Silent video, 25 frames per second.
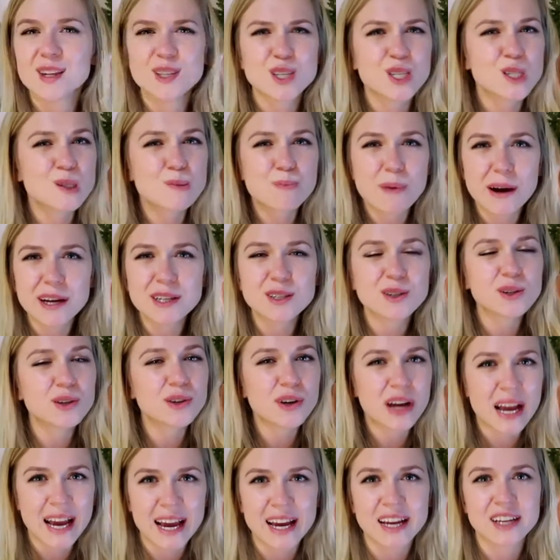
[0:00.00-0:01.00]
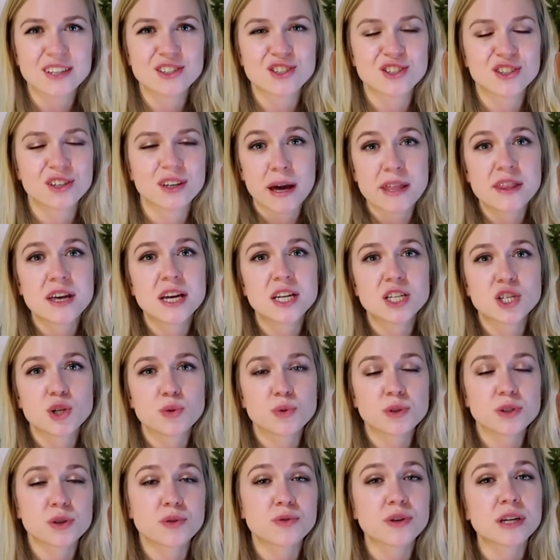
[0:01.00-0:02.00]
And despite her age, by then
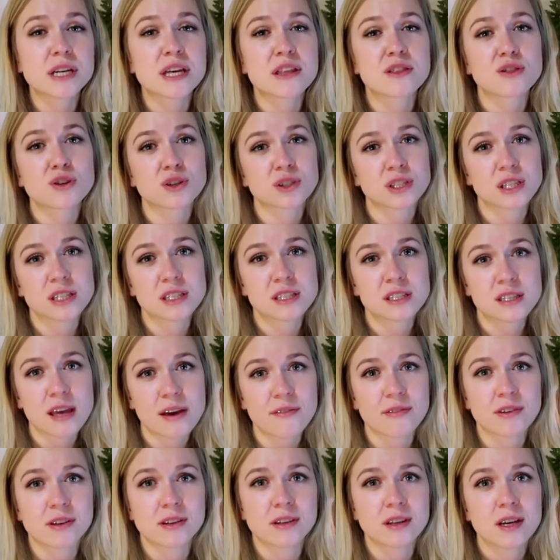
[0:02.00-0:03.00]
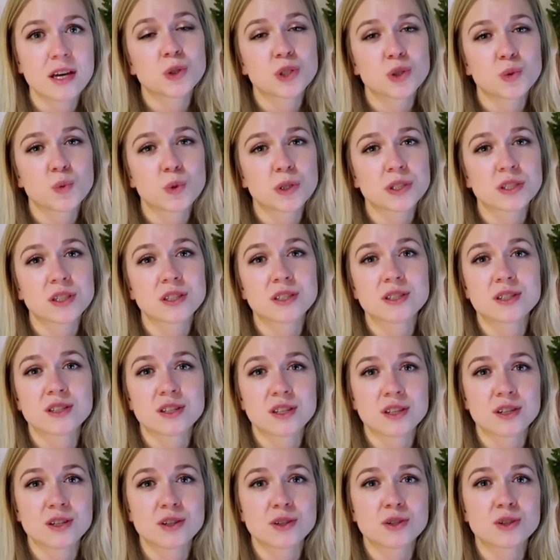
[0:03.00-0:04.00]
she was already 37, which was
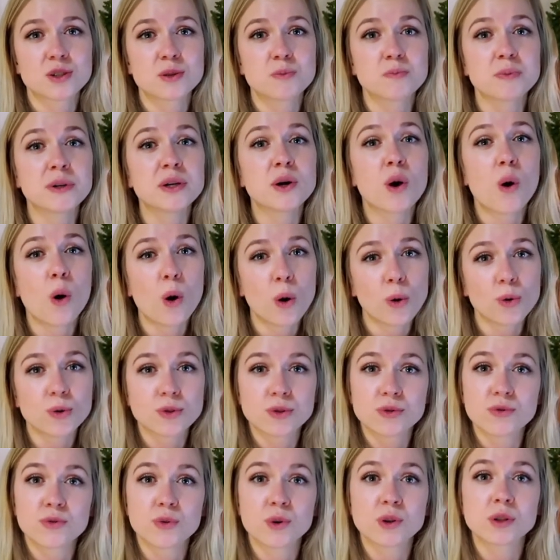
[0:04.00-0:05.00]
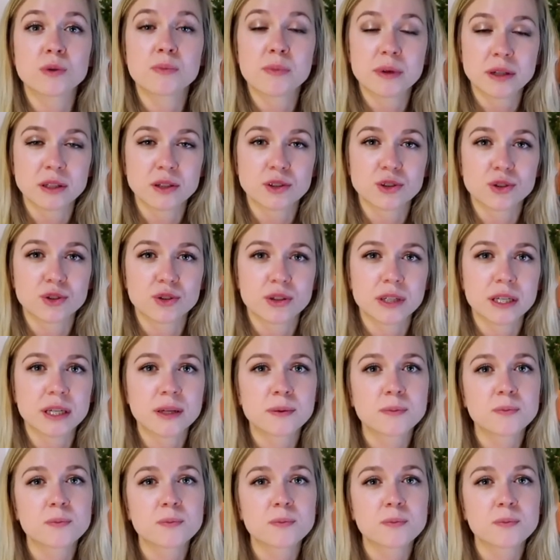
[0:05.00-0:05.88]
considered to be old for the military.